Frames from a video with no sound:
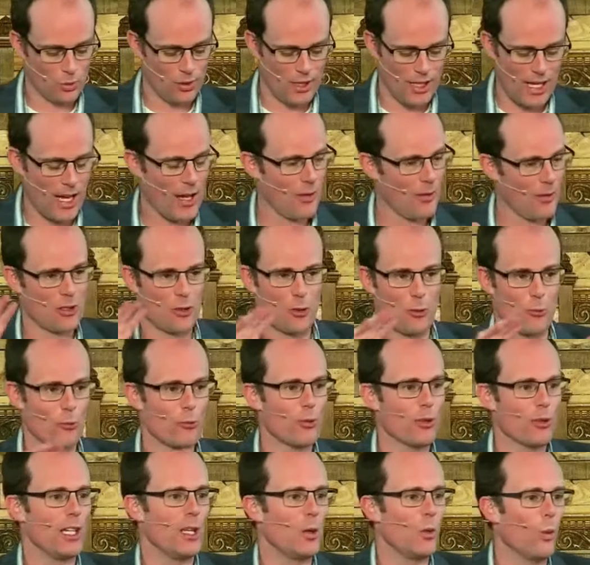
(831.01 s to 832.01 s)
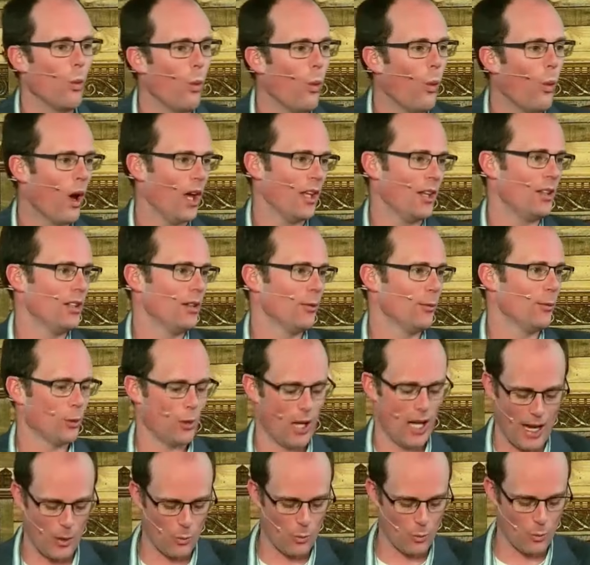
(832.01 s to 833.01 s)
well, now there's a really
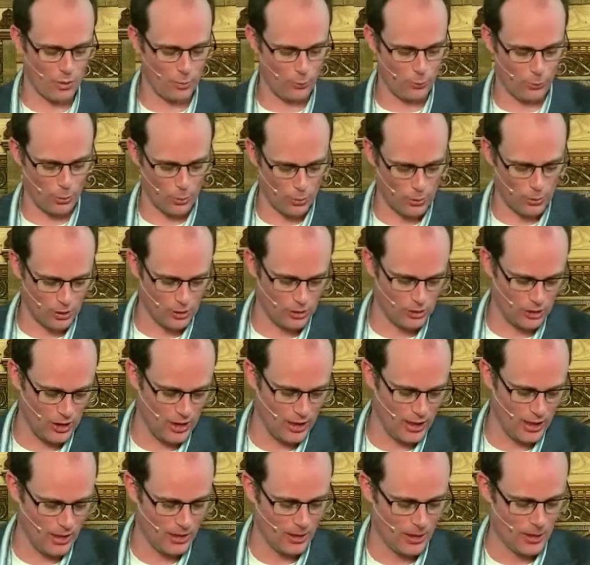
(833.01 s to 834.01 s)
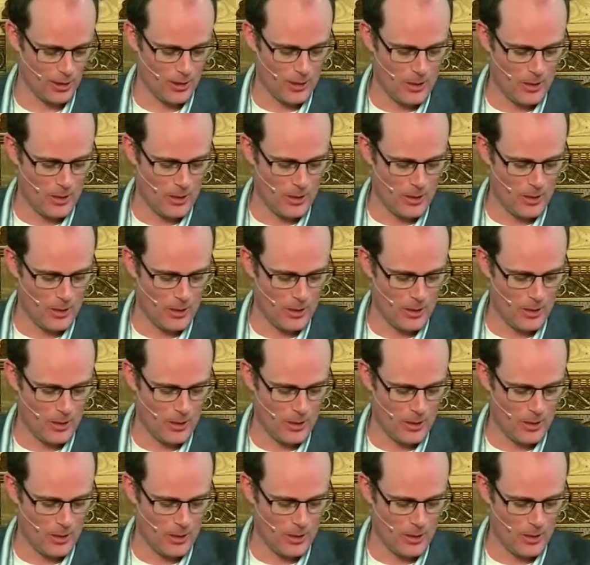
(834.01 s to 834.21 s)
wonderful outward focus here.